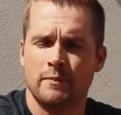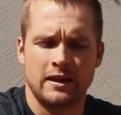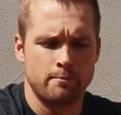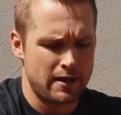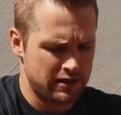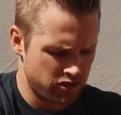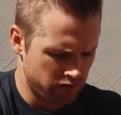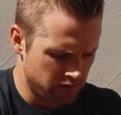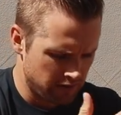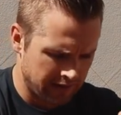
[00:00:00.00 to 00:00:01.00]
in
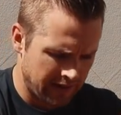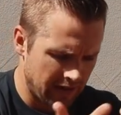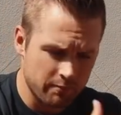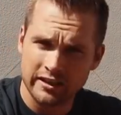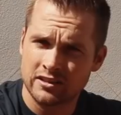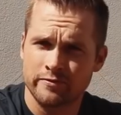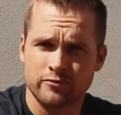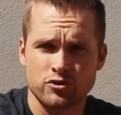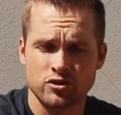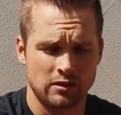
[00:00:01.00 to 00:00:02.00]
matches. Again, my tip
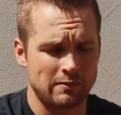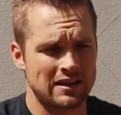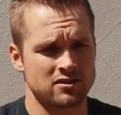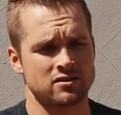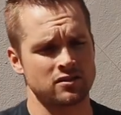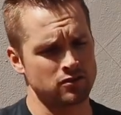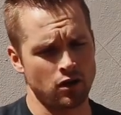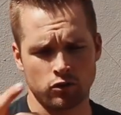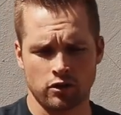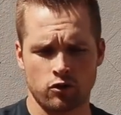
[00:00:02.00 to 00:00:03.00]
for shooting matches is
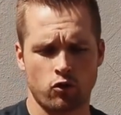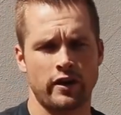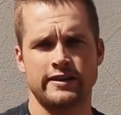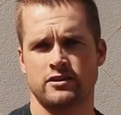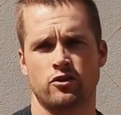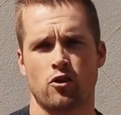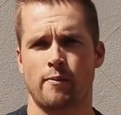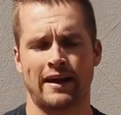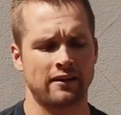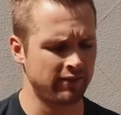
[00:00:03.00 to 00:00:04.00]
don't go crazy on your
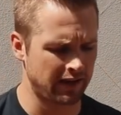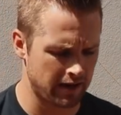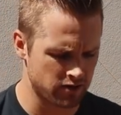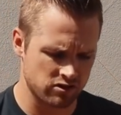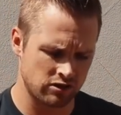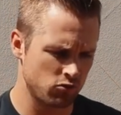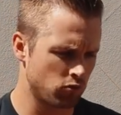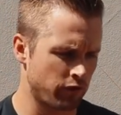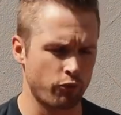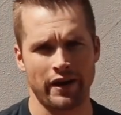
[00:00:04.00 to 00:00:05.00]
magnification. You
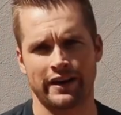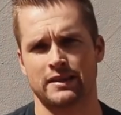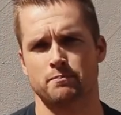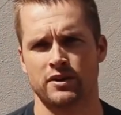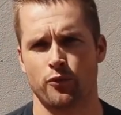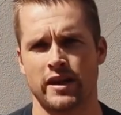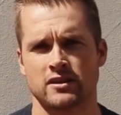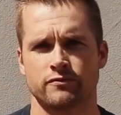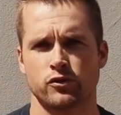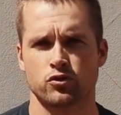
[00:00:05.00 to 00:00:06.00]
want to run in the
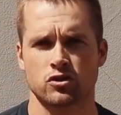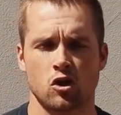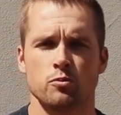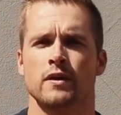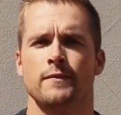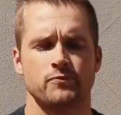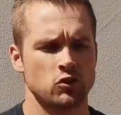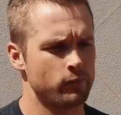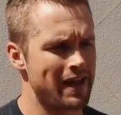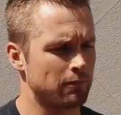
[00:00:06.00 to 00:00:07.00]
mid-range of your scope.
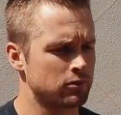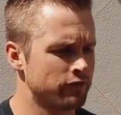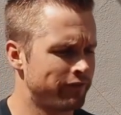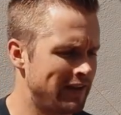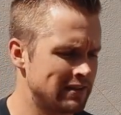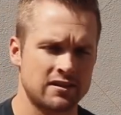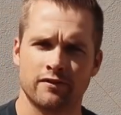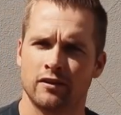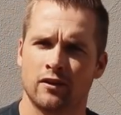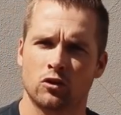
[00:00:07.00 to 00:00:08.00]
You'll be able to find
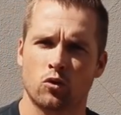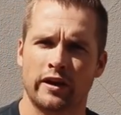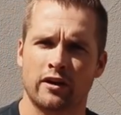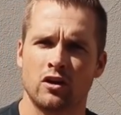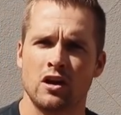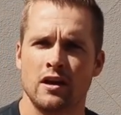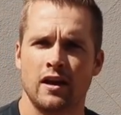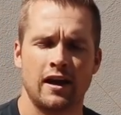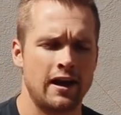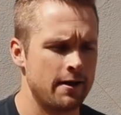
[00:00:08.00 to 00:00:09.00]
stuff a lot quicker.
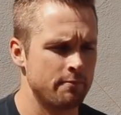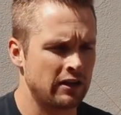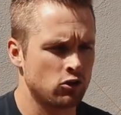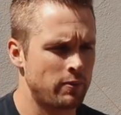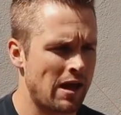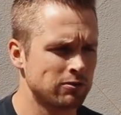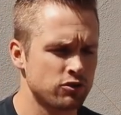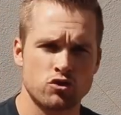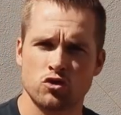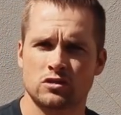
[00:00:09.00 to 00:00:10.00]
and you'll be able to
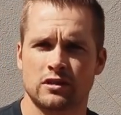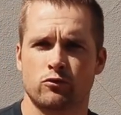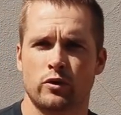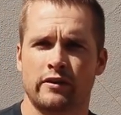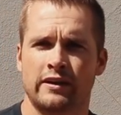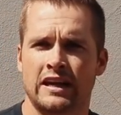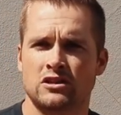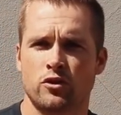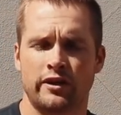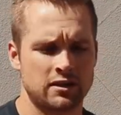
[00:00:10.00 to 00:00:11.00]
shoot stuff quicker and get
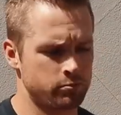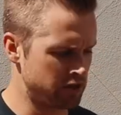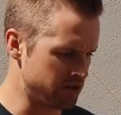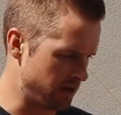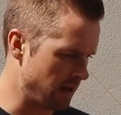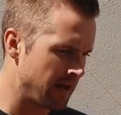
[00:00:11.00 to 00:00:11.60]
to your next position.